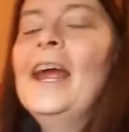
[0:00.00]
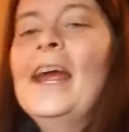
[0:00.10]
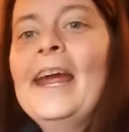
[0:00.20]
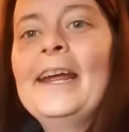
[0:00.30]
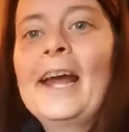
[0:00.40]

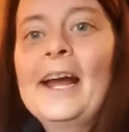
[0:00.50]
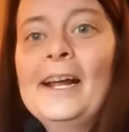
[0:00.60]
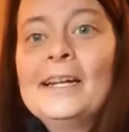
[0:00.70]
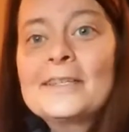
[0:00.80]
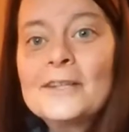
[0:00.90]
Hey
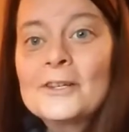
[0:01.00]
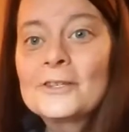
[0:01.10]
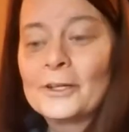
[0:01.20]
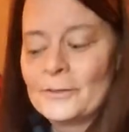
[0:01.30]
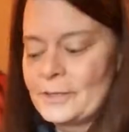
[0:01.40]
guys,
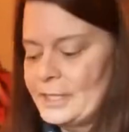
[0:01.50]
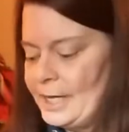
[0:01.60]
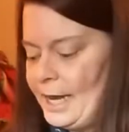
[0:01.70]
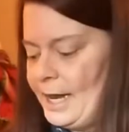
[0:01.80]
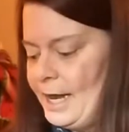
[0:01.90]
so
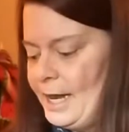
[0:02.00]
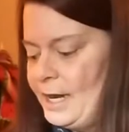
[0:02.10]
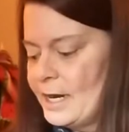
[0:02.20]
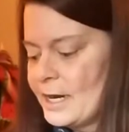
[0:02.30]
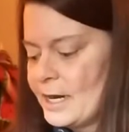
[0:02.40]
today
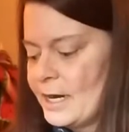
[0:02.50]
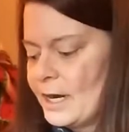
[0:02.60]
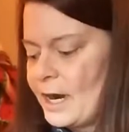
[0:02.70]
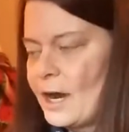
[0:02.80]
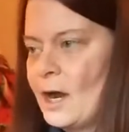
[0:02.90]

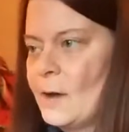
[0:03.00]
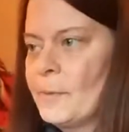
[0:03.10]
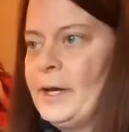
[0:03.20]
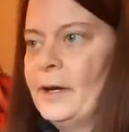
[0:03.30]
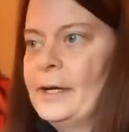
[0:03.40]

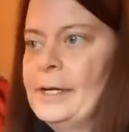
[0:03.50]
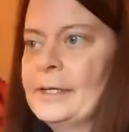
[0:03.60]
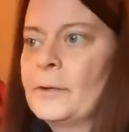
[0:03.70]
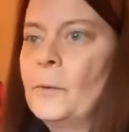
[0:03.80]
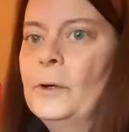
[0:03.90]
we are
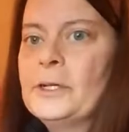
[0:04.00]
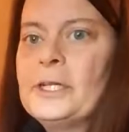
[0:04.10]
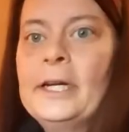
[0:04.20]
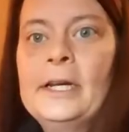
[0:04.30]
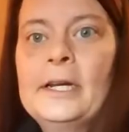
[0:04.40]
in
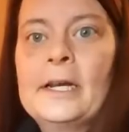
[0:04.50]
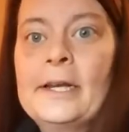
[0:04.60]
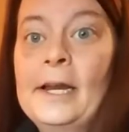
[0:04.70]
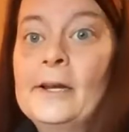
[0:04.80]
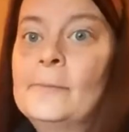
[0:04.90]
quarantine
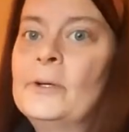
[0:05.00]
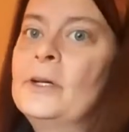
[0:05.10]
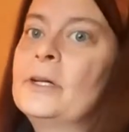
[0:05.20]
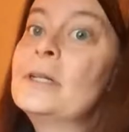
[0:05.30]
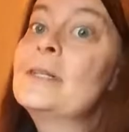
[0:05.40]
day
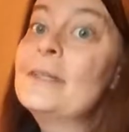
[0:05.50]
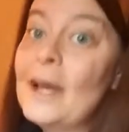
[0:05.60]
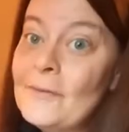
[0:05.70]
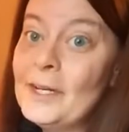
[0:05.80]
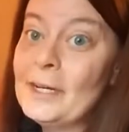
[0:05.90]
number
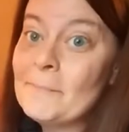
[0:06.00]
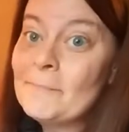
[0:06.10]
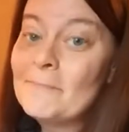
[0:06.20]
7.